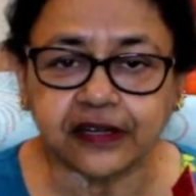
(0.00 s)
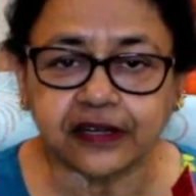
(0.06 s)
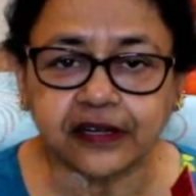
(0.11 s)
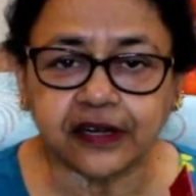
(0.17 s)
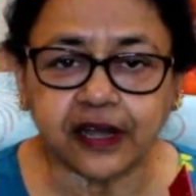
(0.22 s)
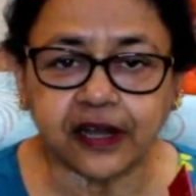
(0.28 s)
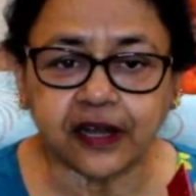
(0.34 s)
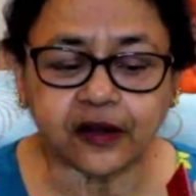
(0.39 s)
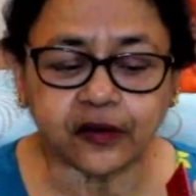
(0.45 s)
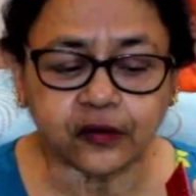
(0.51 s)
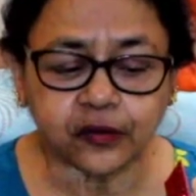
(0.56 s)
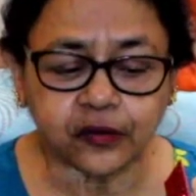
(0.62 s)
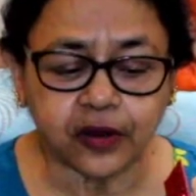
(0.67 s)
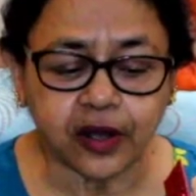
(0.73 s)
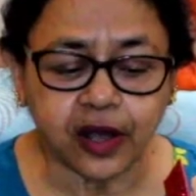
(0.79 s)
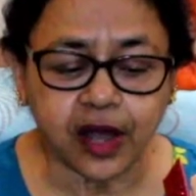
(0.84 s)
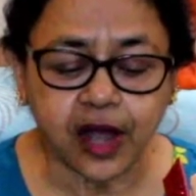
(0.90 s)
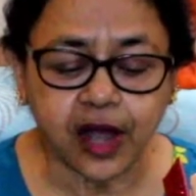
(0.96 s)
Now,
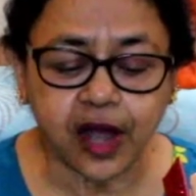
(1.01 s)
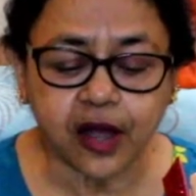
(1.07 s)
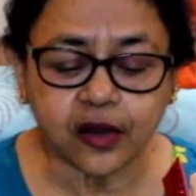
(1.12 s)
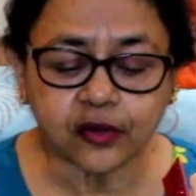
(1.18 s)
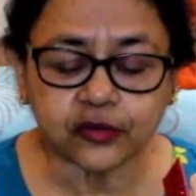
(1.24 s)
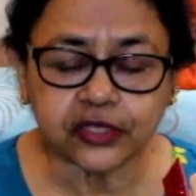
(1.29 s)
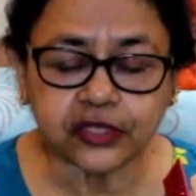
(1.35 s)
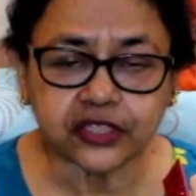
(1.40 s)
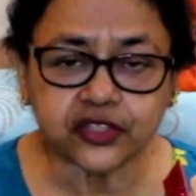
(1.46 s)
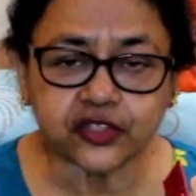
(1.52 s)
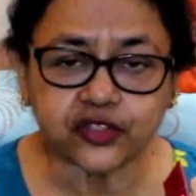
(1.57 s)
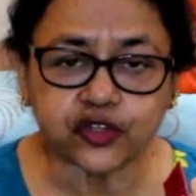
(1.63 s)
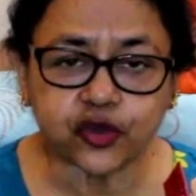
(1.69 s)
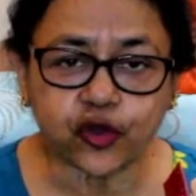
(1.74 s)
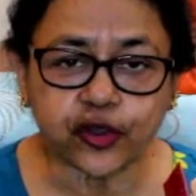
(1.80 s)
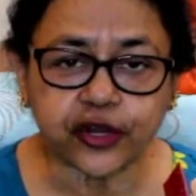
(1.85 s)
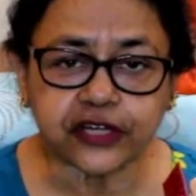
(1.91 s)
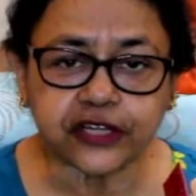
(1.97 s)
how this
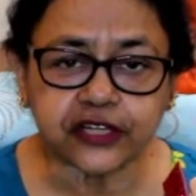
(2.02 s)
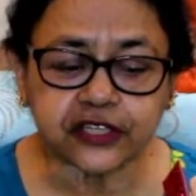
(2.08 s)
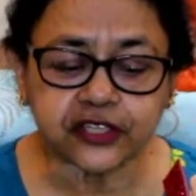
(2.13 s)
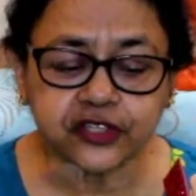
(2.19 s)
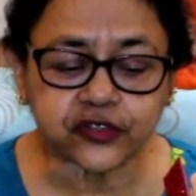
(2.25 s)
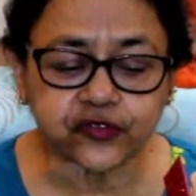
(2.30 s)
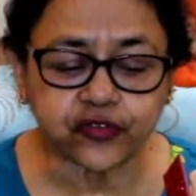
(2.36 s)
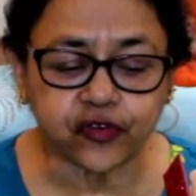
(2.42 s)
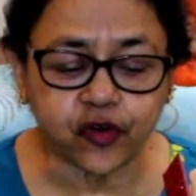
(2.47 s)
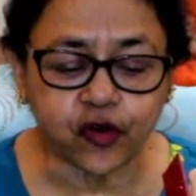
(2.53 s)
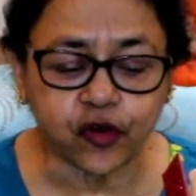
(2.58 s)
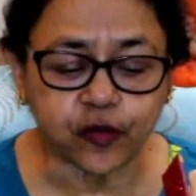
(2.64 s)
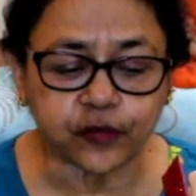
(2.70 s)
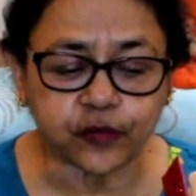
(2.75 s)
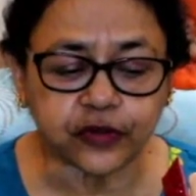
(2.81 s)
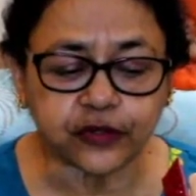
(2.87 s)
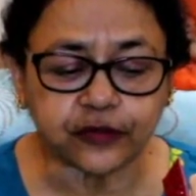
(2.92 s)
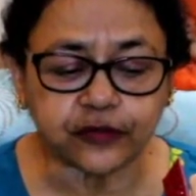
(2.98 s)
joint is
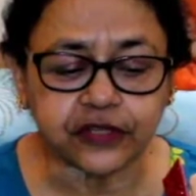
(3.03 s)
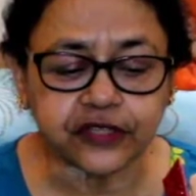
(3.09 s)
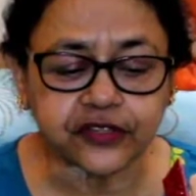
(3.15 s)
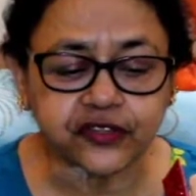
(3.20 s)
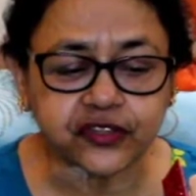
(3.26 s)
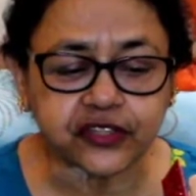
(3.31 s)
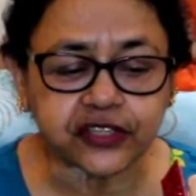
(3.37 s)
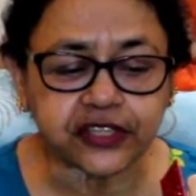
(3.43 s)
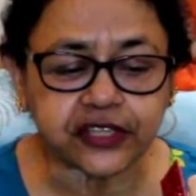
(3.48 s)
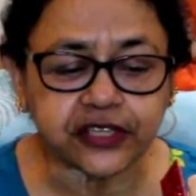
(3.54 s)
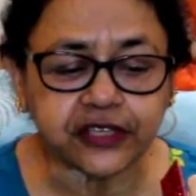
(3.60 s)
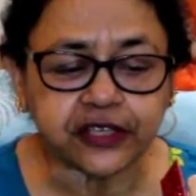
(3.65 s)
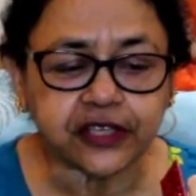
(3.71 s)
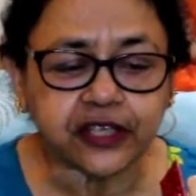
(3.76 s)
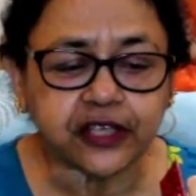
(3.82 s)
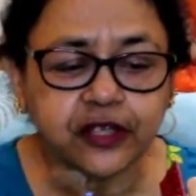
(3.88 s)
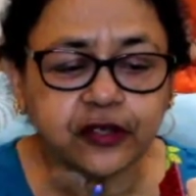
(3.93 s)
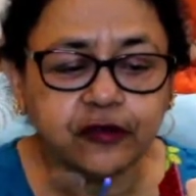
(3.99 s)
formed, you will see,
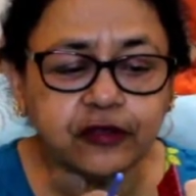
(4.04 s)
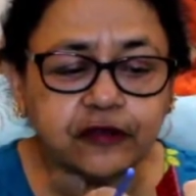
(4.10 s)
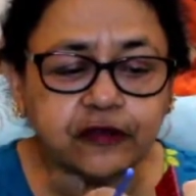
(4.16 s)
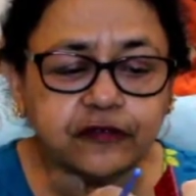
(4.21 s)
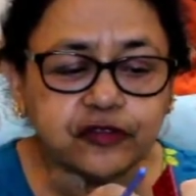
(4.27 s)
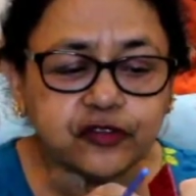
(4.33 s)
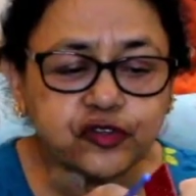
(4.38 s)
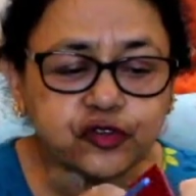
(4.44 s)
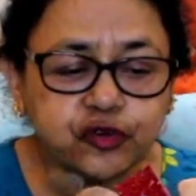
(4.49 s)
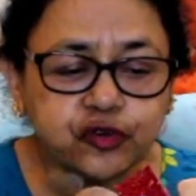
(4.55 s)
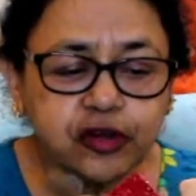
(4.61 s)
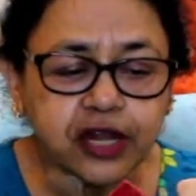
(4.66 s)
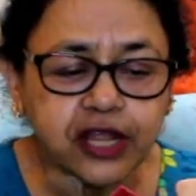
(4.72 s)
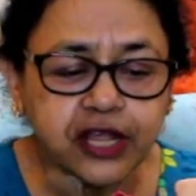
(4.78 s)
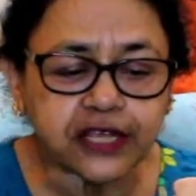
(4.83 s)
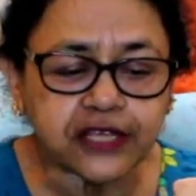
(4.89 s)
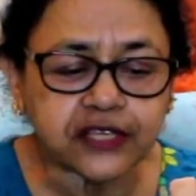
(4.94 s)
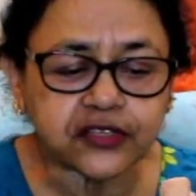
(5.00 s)
you will
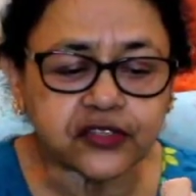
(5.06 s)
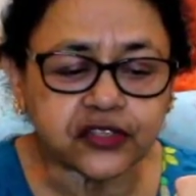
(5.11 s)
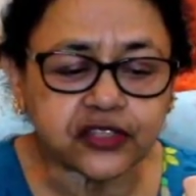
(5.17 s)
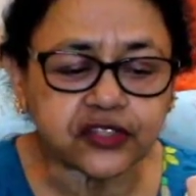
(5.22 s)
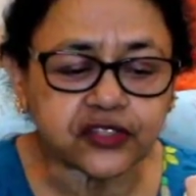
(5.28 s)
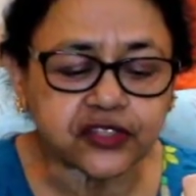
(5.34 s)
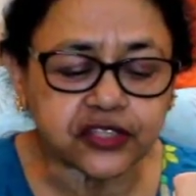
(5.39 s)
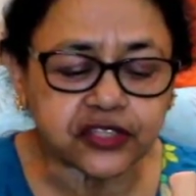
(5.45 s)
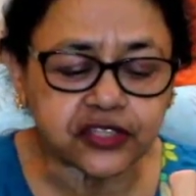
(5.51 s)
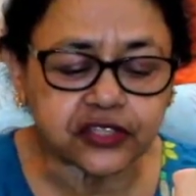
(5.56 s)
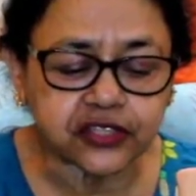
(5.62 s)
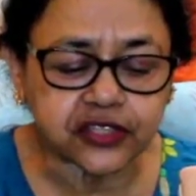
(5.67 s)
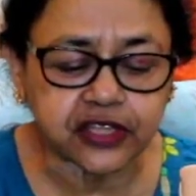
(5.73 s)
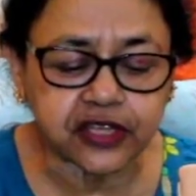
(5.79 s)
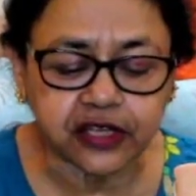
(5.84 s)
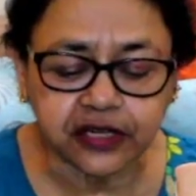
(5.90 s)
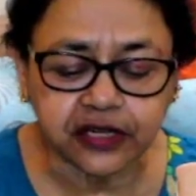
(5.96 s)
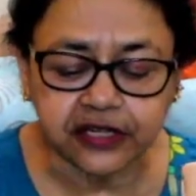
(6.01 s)
visualize this is
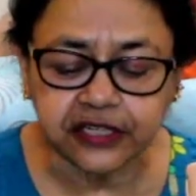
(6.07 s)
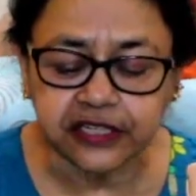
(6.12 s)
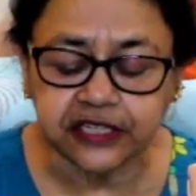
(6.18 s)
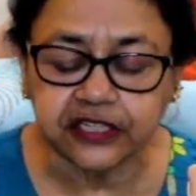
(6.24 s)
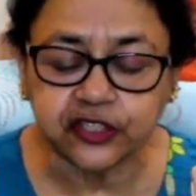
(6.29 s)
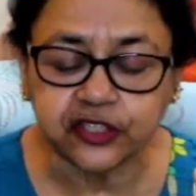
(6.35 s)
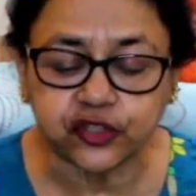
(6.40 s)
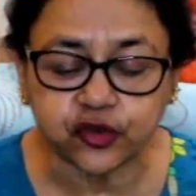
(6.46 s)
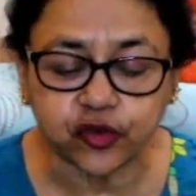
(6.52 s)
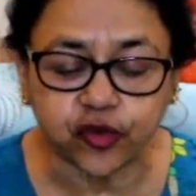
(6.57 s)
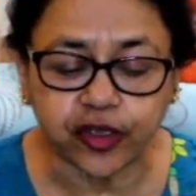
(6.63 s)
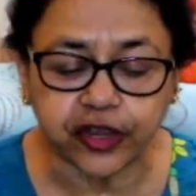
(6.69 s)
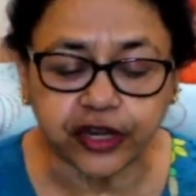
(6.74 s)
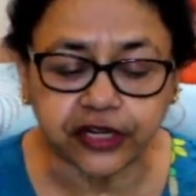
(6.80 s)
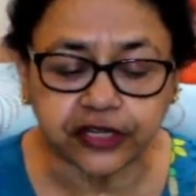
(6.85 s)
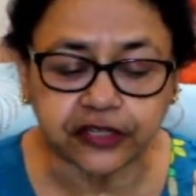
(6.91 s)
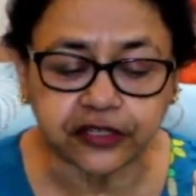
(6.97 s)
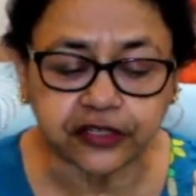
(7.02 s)
the knee
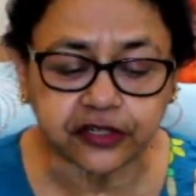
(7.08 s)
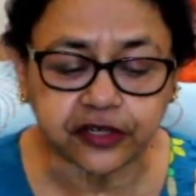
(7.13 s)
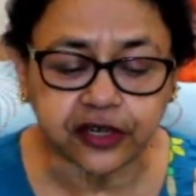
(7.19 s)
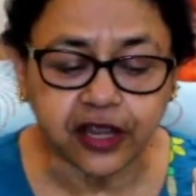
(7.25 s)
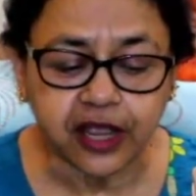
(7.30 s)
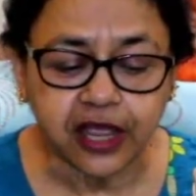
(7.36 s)
joint,